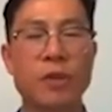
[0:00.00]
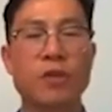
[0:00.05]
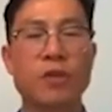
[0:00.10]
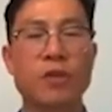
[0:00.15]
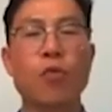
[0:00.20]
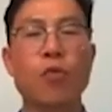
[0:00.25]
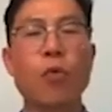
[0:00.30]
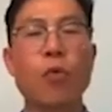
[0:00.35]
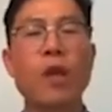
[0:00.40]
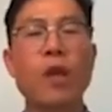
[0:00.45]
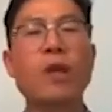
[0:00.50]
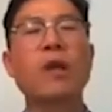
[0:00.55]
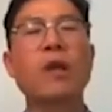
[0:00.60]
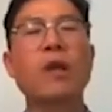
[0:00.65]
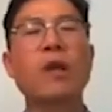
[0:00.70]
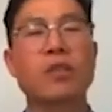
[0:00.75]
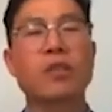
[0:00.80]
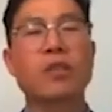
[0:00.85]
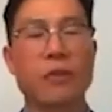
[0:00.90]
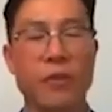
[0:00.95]
you will
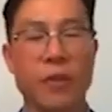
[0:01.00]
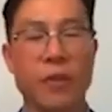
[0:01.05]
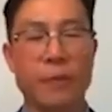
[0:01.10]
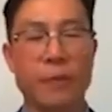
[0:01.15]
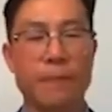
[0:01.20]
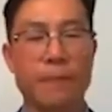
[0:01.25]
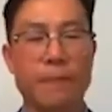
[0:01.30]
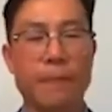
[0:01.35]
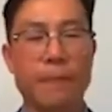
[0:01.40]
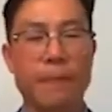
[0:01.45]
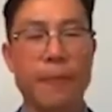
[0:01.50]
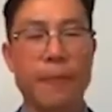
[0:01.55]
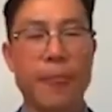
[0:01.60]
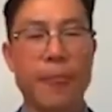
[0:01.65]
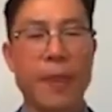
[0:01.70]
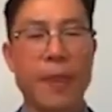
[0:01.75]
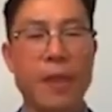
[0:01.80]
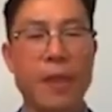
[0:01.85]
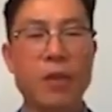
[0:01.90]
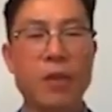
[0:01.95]
achieve it.
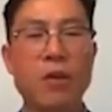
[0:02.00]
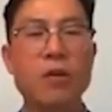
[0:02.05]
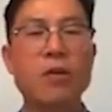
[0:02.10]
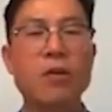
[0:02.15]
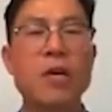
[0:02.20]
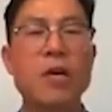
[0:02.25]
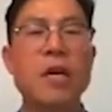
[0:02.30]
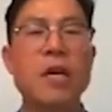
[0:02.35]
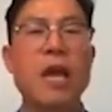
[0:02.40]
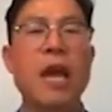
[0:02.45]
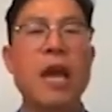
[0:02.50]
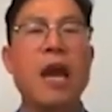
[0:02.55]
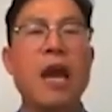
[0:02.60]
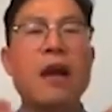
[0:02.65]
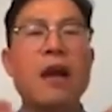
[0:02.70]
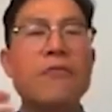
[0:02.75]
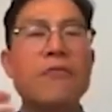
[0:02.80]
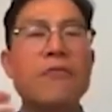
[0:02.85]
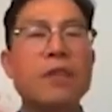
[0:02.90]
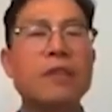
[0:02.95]
You know,
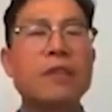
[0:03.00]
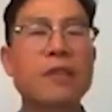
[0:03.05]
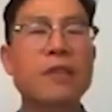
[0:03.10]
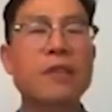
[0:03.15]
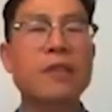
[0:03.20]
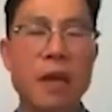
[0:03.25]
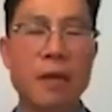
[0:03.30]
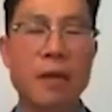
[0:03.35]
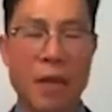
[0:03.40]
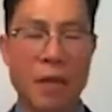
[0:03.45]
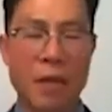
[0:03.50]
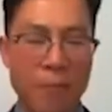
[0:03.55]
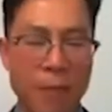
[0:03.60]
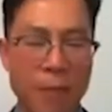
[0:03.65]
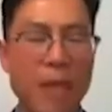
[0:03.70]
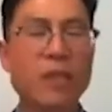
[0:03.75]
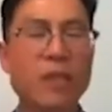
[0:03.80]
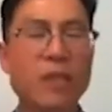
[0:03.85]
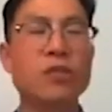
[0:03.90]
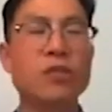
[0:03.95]
every time
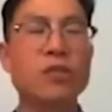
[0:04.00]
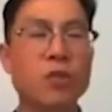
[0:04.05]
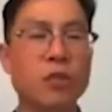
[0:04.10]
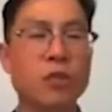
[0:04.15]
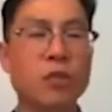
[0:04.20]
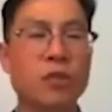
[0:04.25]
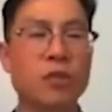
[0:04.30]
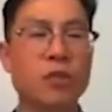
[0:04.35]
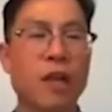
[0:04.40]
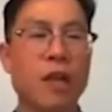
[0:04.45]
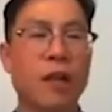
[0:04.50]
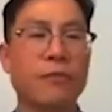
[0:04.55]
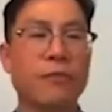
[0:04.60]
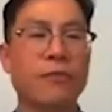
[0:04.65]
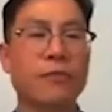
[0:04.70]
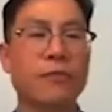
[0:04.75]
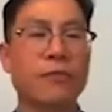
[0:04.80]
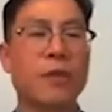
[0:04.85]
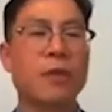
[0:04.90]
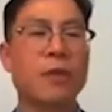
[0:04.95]
imagine
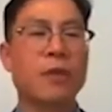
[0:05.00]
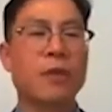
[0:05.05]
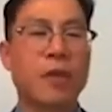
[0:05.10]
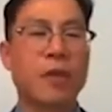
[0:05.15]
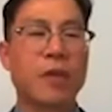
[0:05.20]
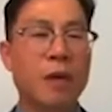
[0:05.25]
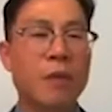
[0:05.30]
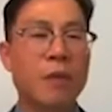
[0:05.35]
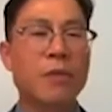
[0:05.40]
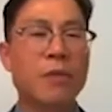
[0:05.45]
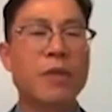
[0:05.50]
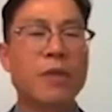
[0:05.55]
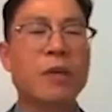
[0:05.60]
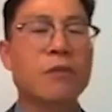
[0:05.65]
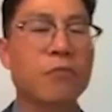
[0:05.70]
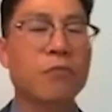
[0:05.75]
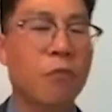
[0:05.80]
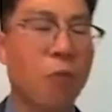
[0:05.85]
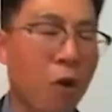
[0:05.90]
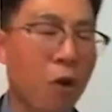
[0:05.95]
yourself becoming
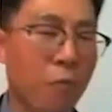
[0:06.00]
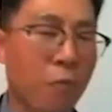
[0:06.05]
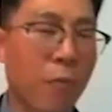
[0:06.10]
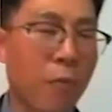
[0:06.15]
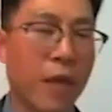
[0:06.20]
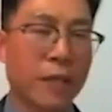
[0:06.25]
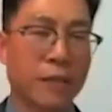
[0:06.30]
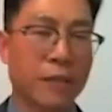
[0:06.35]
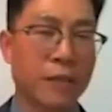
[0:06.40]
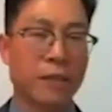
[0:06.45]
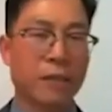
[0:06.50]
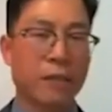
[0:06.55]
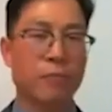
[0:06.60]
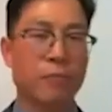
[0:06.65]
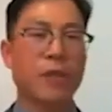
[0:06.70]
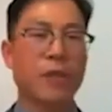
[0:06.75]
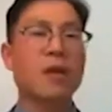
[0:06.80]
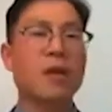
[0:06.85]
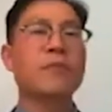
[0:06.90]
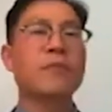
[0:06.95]
a royal master,
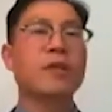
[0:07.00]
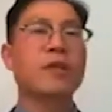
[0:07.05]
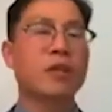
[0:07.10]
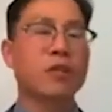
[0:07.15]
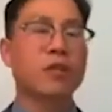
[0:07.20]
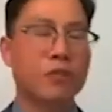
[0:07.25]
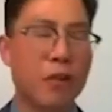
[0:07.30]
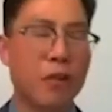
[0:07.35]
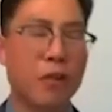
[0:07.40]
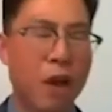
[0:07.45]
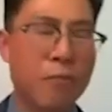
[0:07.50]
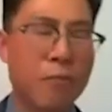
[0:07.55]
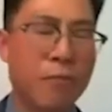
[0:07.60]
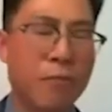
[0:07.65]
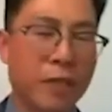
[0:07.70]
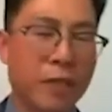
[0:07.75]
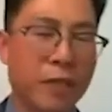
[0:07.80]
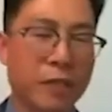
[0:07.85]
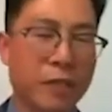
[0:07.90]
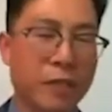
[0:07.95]
becoming a crown
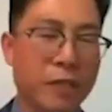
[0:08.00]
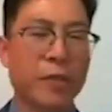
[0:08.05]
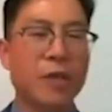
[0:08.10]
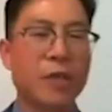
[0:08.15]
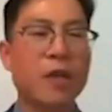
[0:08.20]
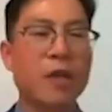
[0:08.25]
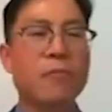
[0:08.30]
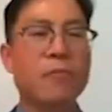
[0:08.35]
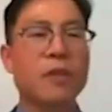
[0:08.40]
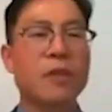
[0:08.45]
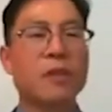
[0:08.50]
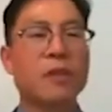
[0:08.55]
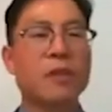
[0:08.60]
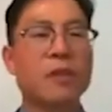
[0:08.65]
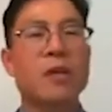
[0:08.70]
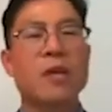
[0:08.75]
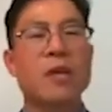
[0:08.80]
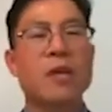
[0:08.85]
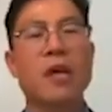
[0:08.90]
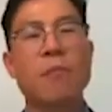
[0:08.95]
master, becoming an
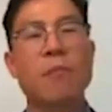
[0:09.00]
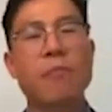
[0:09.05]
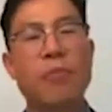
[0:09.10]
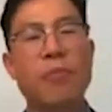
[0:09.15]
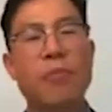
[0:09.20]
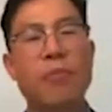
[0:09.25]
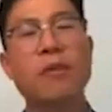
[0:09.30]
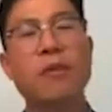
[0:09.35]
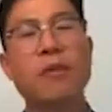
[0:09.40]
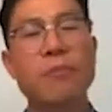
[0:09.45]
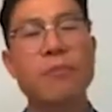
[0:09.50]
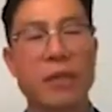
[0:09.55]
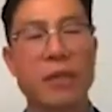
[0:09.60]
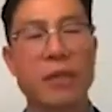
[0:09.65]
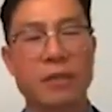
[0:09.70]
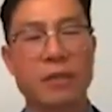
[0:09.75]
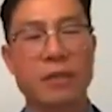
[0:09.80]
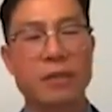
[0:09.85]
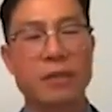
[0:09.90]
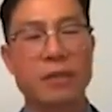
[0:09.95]
imperial
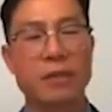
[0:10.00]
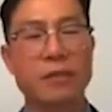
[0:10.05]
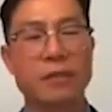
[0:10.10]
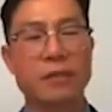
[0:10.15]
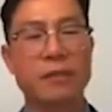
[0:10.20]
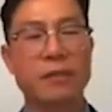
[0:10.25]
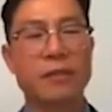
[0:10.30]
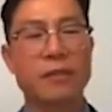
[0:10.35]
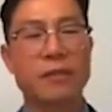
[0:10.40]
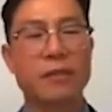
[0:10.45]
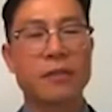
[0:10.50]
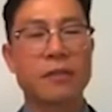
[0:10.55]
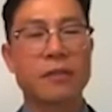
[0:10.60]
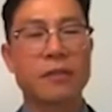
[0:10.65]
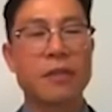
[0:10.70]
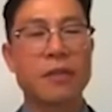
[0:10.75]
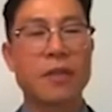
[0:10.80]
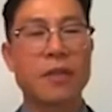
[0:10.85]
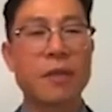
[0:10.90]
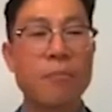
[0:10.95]
master.
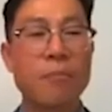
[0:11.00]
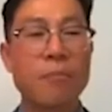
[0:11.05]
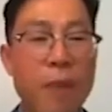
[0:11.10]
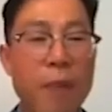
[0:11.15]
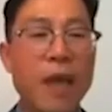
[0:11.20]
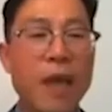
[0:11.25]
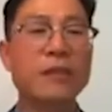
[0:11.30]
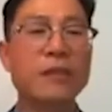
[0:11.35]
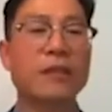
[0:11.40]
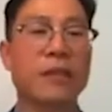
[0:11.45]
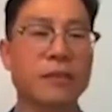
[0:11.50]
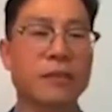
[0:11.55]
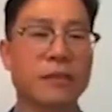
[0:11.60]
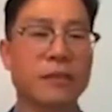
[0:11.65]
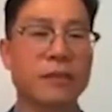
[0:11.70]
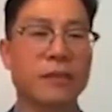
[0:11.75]
Imagine